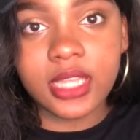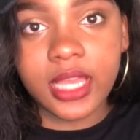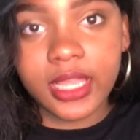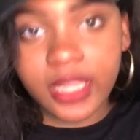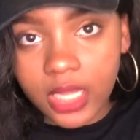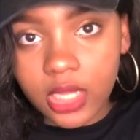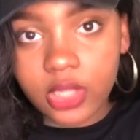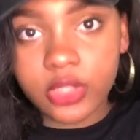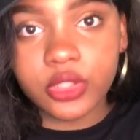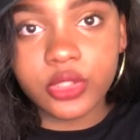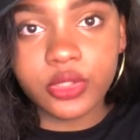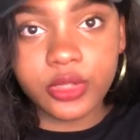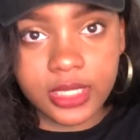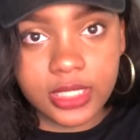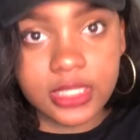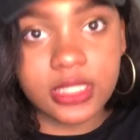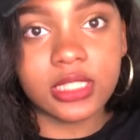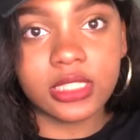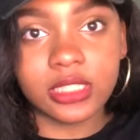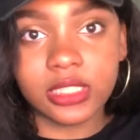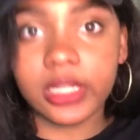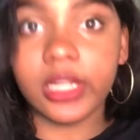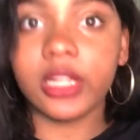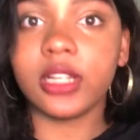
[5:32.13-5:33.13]
Like, you can
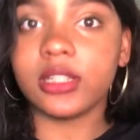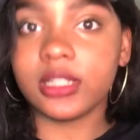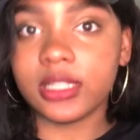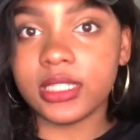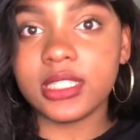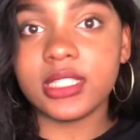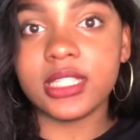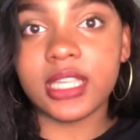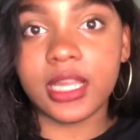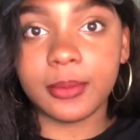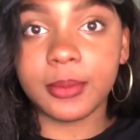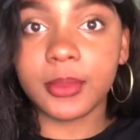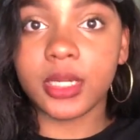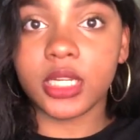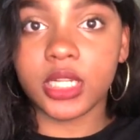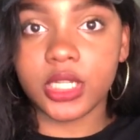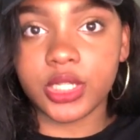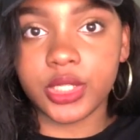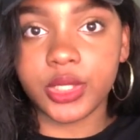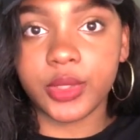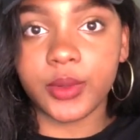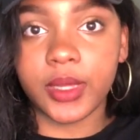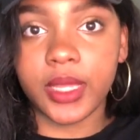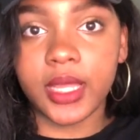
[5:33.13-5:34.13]
clearly see I'm
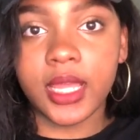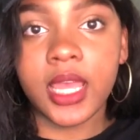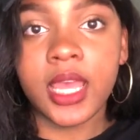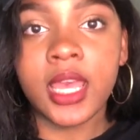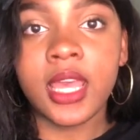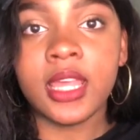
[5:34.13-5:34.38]
gonna do it.